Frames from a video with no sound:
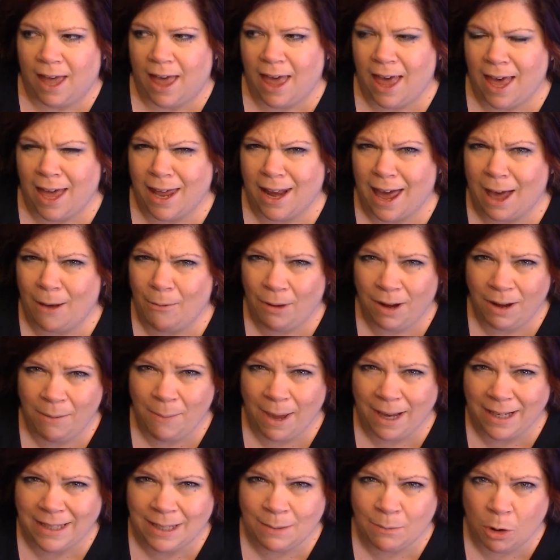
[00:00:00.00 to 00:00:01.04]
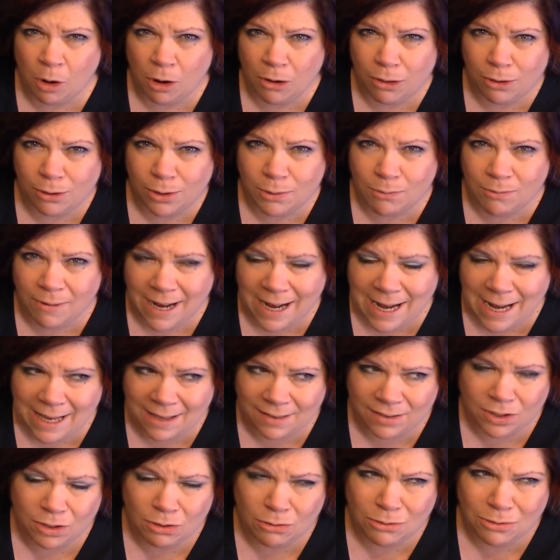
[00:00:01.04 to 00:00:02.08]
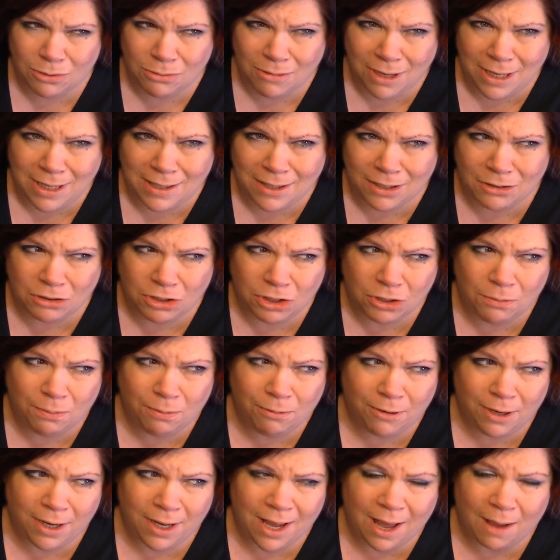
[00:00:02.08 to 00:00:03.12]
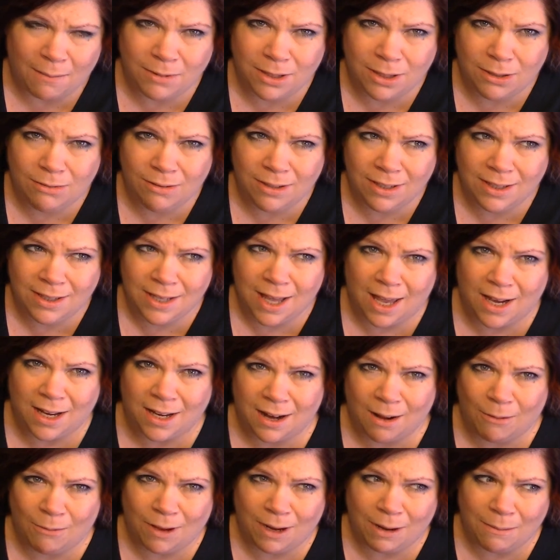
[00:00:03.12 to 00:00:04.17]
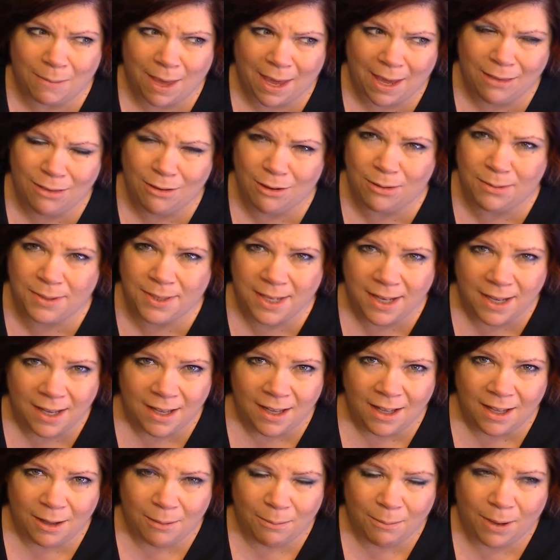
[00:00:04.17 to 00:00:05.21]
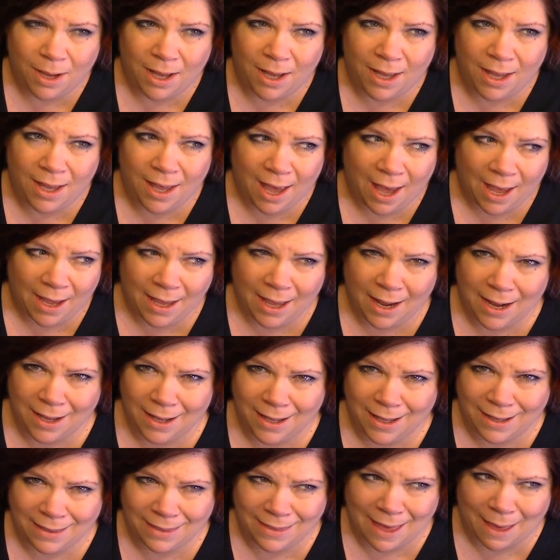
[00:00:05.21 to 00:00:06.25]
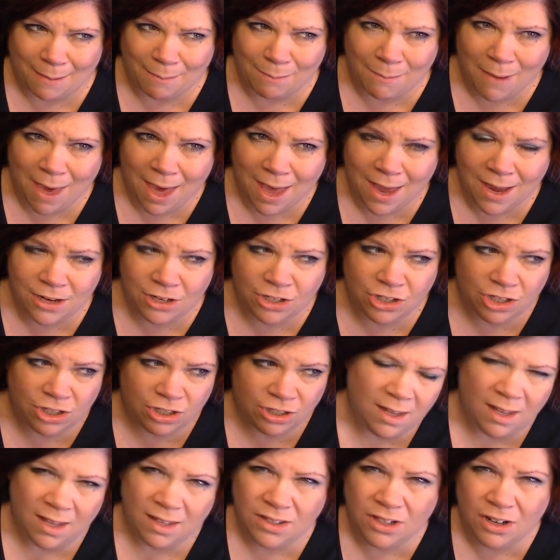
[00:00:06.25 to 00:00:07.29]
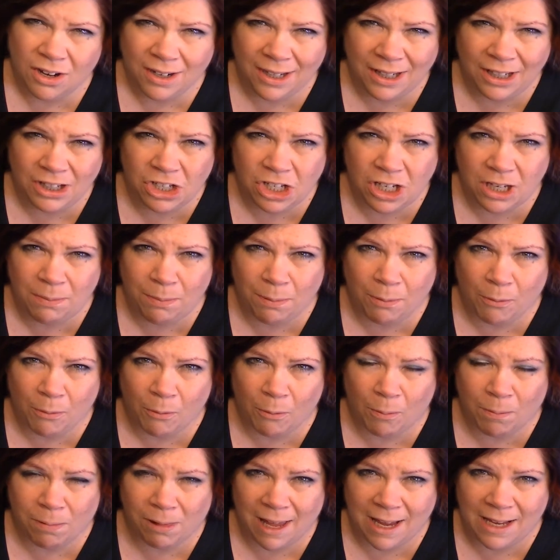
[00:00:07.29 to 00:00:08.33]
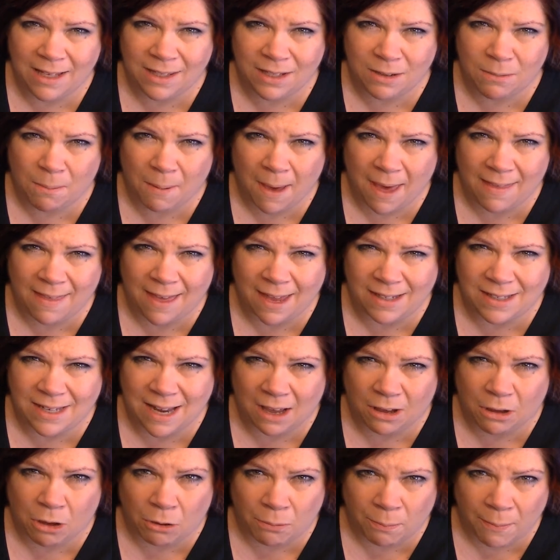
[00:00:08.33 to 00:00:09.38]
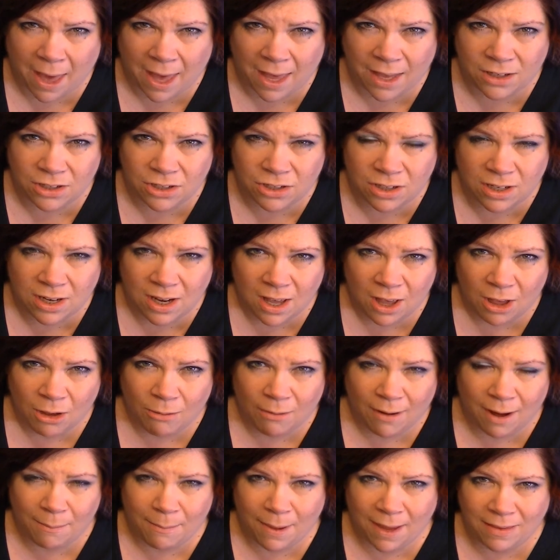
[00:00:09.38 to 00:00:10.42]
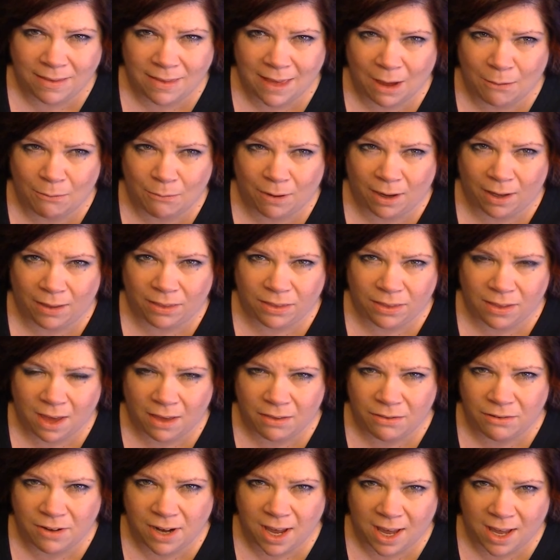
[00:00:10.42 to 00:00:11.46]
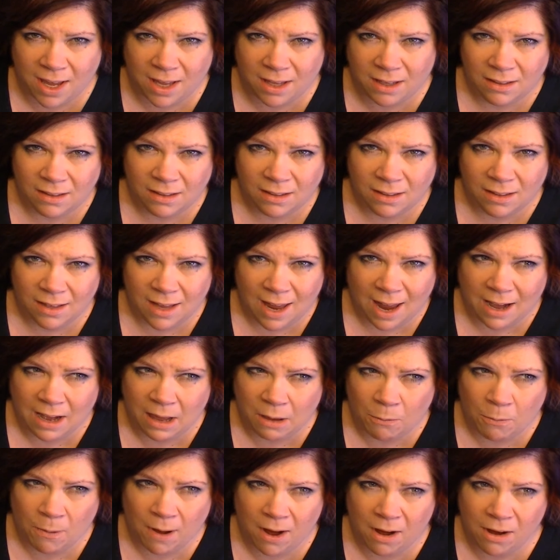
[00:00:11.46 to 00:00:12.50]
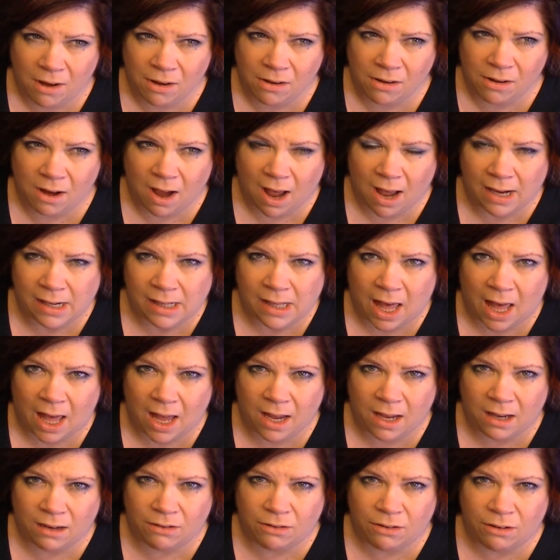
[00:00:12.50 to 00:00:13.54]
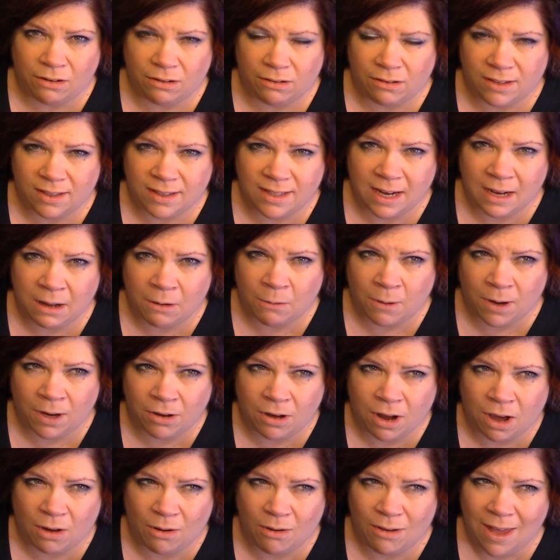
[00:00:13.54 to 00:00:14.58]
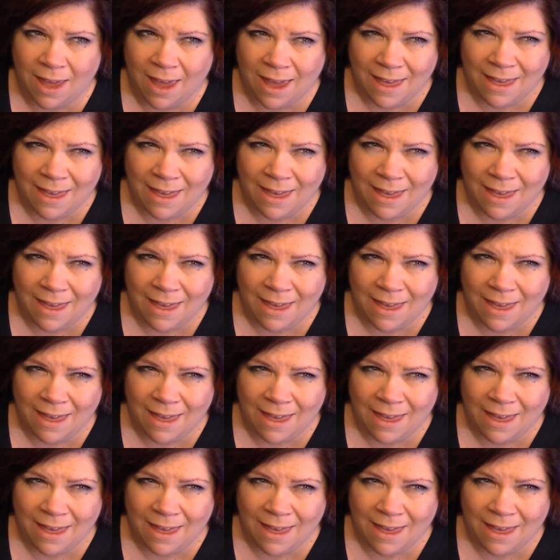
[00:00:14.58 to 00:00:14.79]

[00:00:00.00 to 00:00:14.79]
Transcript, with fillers: And I am going to make some more of those wreaths. Those wreaths are so pretty. I'm so excited. I want to make those but I gotta get that mesh. Is there any cheap place to buy that deco mesh where I made that wreath the other day? Anywhere online or does anywhere know?